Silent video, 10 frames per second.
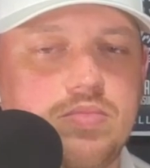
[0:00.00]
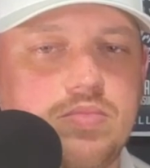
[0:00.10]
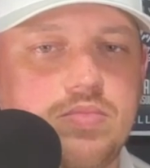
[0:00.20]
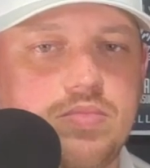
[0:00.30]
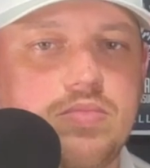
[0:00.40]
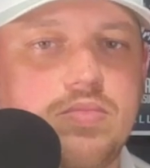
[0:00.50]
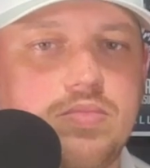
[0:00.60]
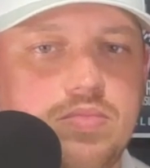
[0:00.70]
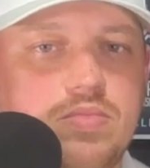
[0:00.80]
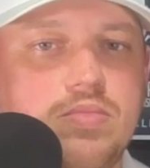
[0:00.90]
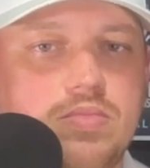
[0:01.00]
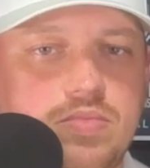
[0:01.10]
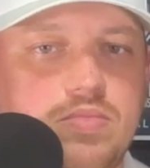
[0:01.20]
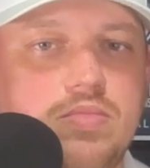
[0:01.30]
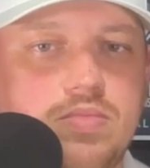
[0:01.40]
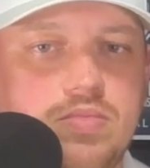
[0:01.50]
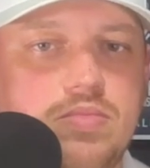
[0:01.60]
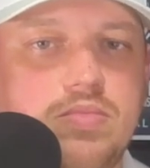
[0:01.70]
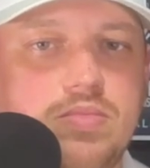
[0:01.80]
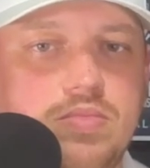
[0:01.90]

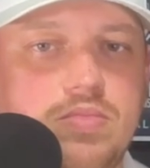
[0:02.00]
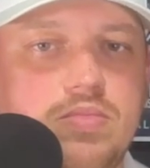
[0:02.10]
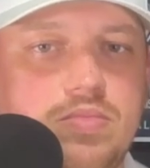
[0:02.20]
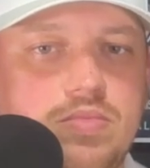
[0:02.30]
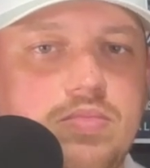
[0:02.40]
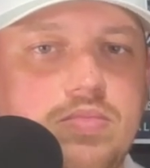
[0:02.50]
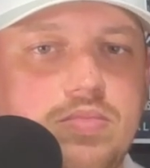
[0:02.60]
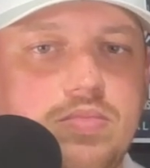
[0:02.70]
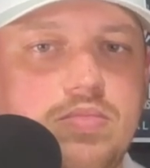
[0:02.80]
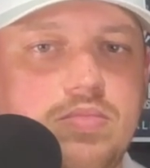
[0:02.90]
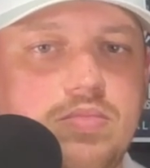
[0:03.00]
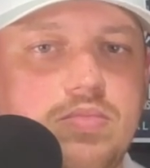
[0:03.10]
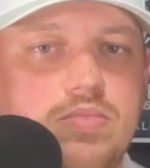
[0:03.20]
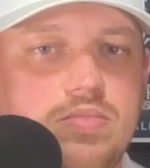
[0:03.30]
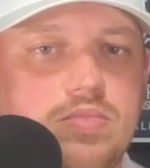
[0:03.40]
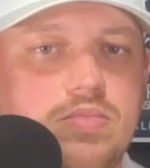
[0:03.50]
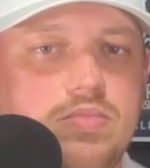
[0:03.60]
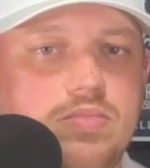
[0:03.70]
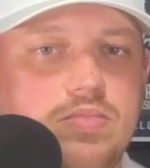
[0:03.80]
[no speech]